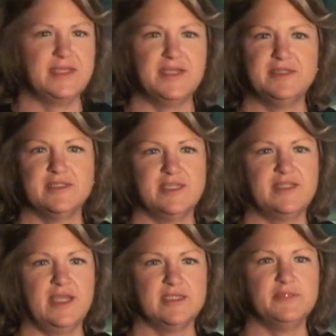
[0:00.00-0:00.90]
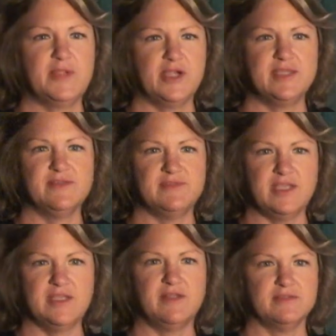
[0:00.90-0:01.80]
And, and get that experience of
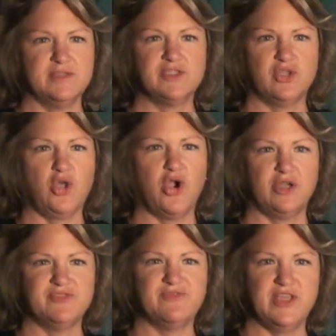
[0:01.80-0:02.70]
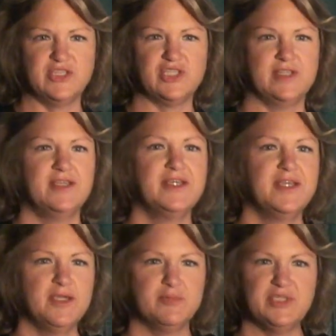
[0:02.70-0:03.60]
seeing a, such a large fish
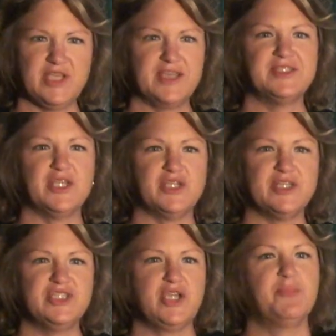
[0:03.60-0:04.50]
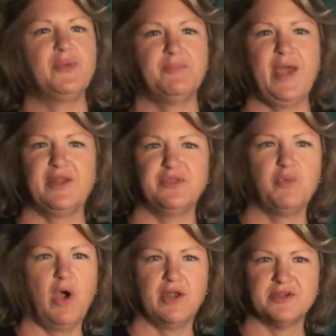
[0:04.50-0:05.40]
majestically jump up out of the
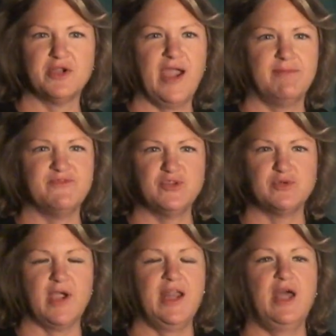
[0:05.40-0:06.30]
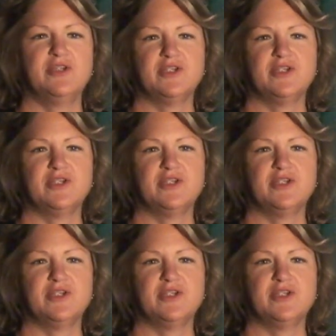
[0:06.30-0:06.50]
water to grab food right out of